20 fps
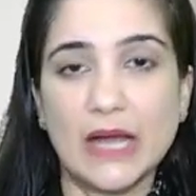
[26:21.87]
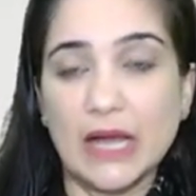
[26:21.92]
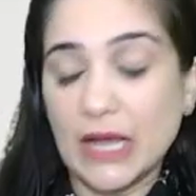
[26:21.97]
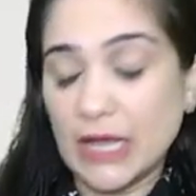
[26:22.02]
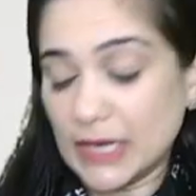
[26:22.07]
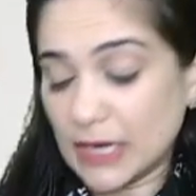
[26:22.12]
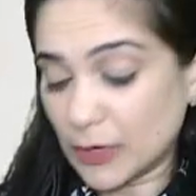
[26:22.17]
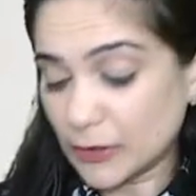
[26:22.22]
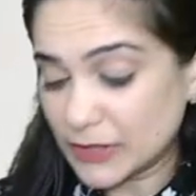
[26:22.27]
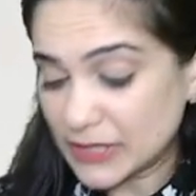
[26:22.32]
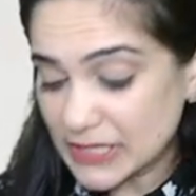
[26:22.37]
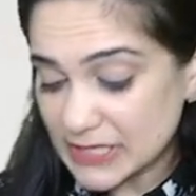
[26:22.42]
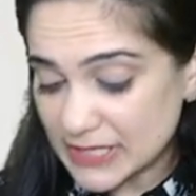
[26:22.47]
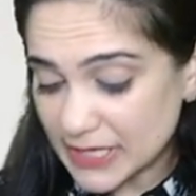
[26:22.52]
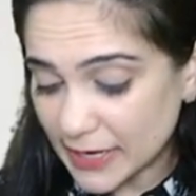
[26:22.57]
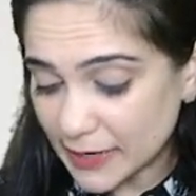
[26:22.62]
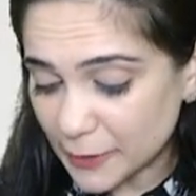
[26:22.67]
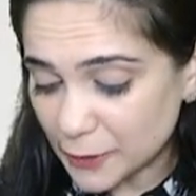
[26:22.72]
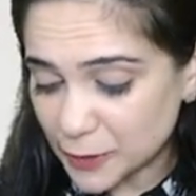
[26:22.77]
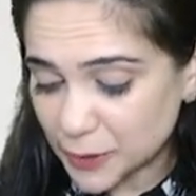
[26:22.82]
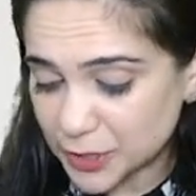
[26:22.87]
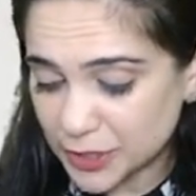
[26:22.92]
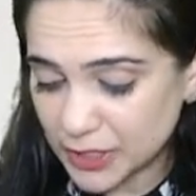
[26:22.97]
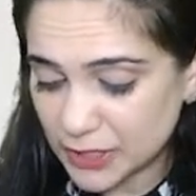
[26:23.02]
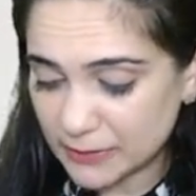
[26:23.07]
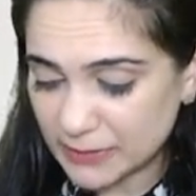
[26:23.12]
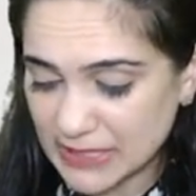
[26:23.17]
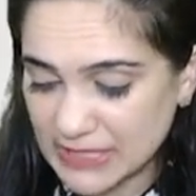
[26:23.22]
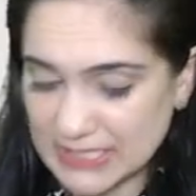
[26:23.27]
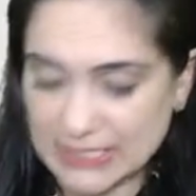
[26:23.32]
Now, dissolution
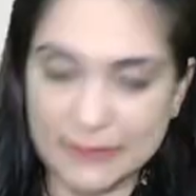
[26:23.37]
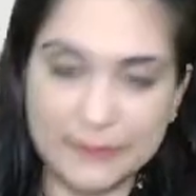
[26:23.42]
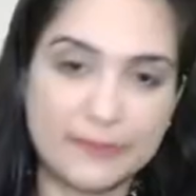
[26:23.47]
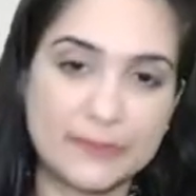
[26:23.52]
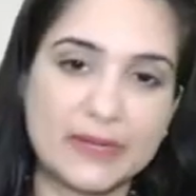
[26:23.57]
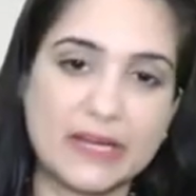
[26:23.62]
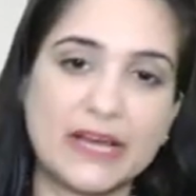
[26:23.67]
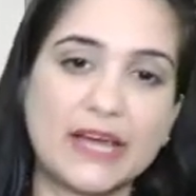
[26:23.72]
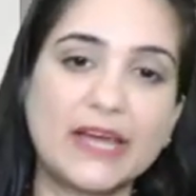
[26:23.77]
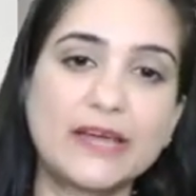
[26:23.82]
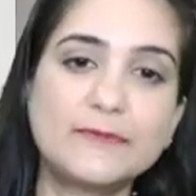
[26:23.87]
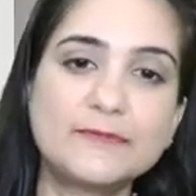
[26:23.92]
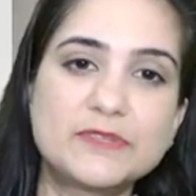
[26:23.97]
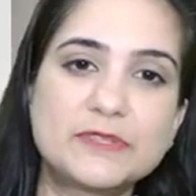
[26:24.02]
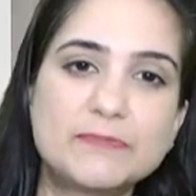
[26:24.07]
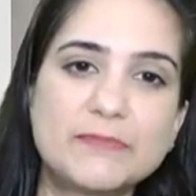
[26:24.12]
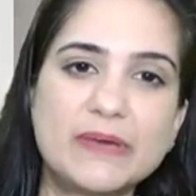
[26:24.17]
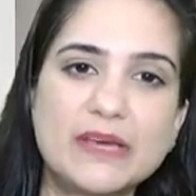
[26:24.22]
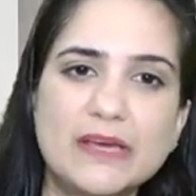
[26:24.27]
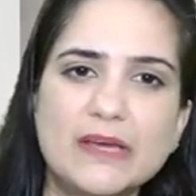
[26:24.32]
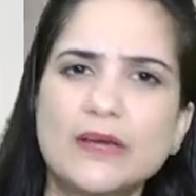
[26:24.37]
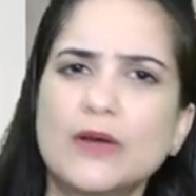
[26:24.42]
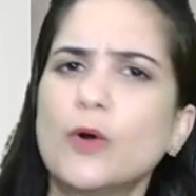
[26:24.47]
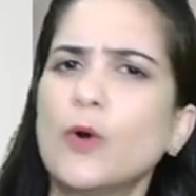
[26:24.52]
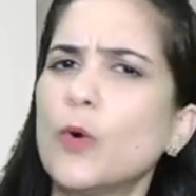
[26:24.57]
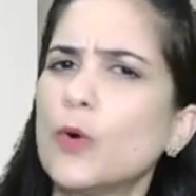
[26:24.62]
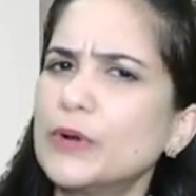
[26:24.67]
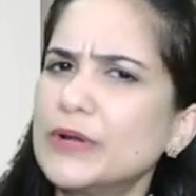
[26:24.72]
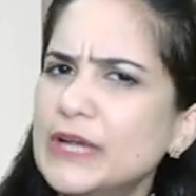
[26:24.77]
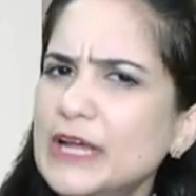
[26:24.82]
may sometimes be
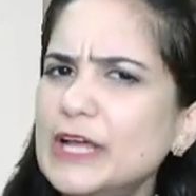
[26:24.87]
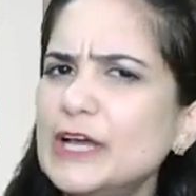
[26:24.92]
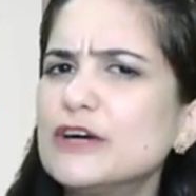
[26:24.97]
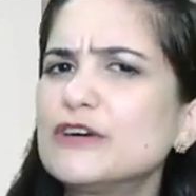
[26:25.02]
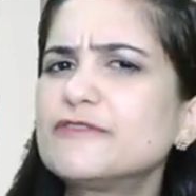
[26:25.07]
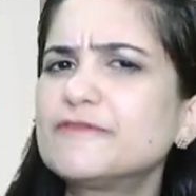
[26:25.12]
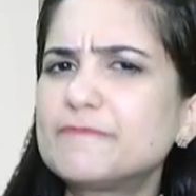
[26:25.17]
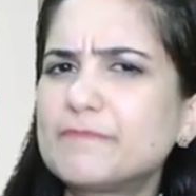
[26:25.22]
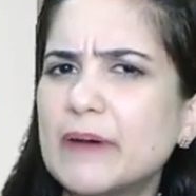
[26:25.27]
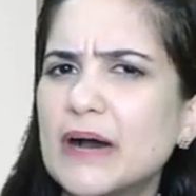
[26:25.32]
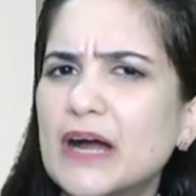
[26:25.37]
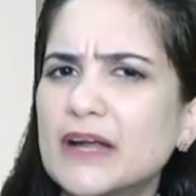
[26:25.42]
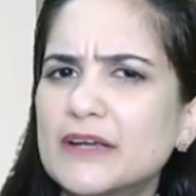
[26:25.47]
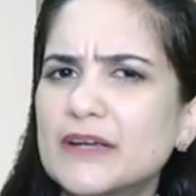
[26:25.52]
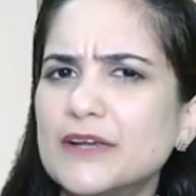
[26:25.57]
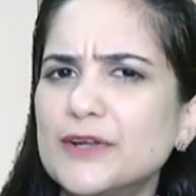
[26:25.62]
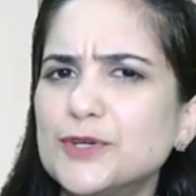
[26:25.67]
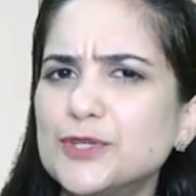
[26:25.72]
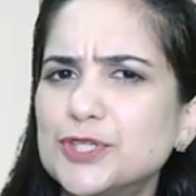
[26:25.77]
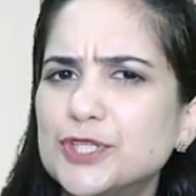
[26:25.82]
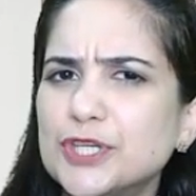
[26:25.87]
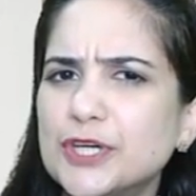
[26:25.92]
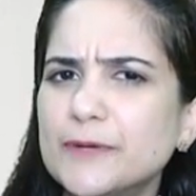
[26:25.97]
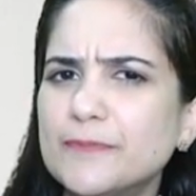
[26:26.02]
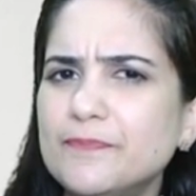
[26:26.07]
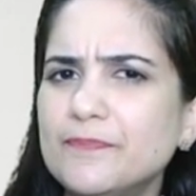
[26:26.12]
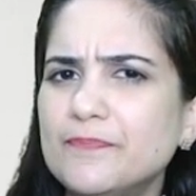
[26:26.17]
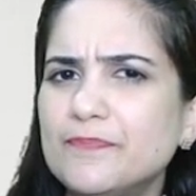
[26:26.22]
only of partnership